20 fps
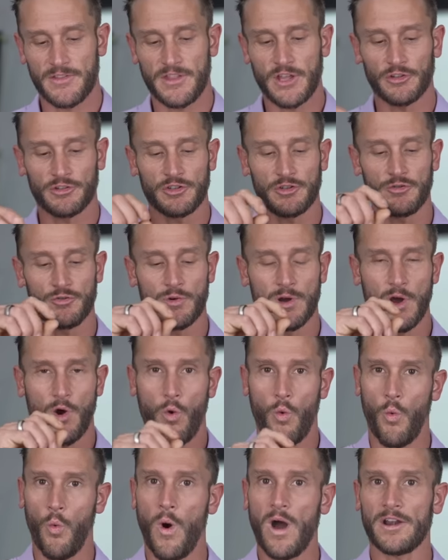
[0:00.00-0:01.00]
they'll do
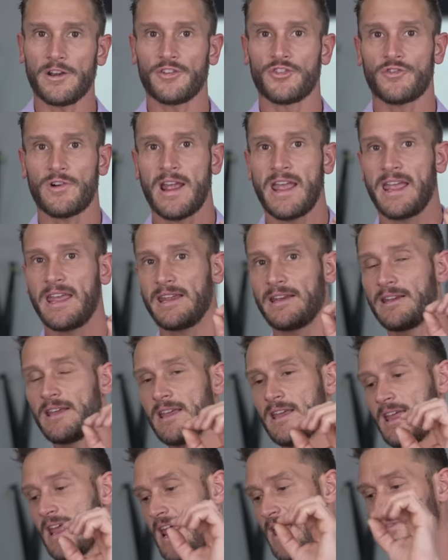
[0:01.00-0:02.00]
one grain
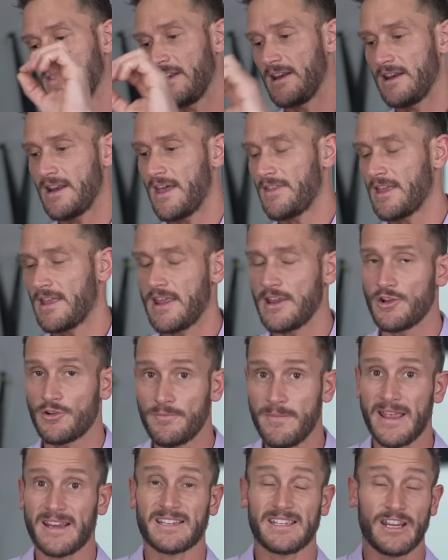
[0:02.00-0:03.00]
and then another. You're
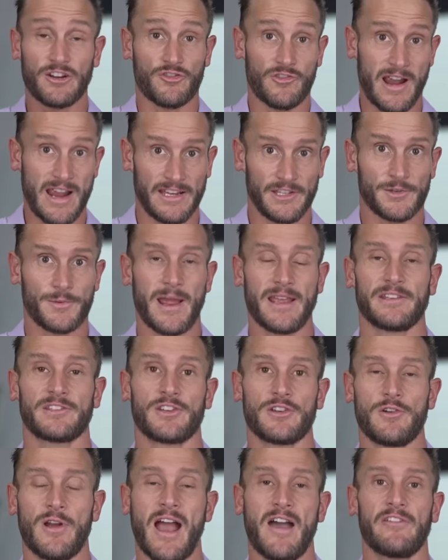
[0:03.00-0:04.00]
mixing grains, right?
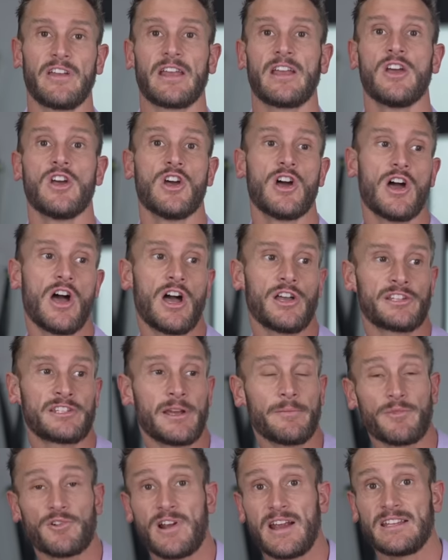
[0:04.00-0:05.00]
So you're having
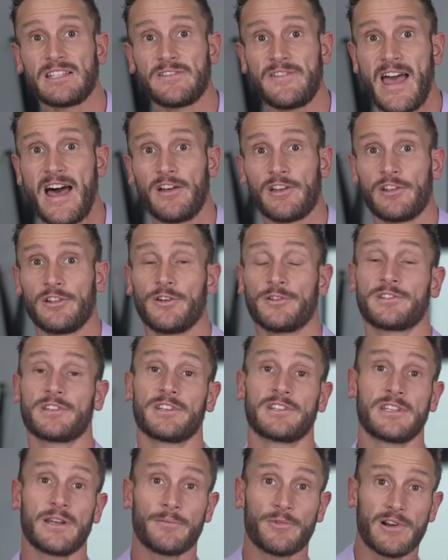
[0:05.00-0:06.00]
some grains of allulose,
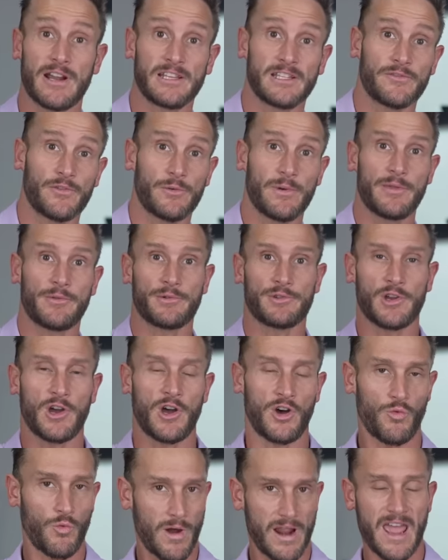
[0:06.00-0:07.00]
some grains of
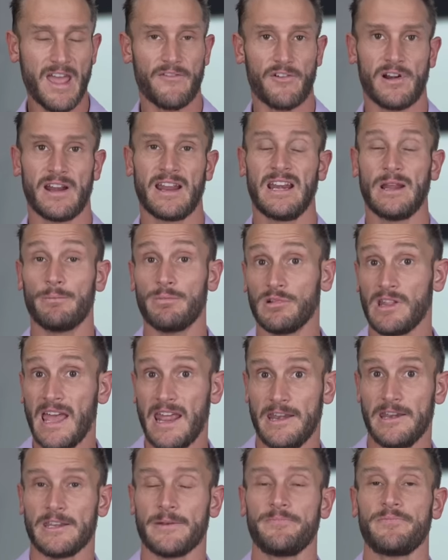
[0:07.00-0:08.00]
erythritol, whatever, in a
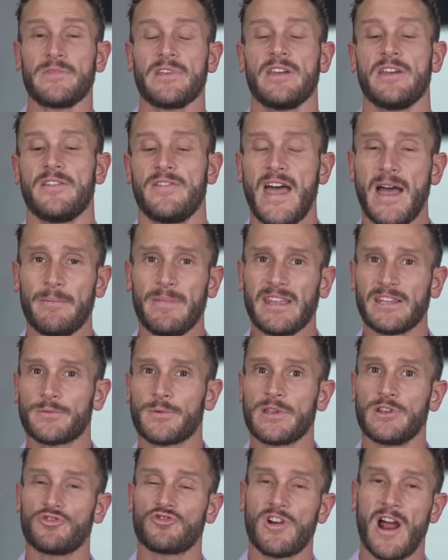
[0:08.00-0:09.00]
blend. That means
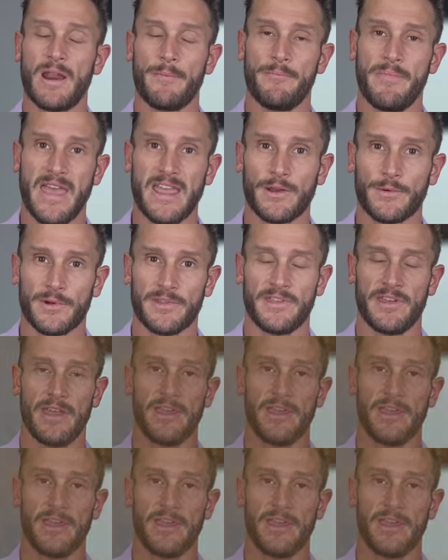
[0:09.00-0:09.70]
when you try to bake with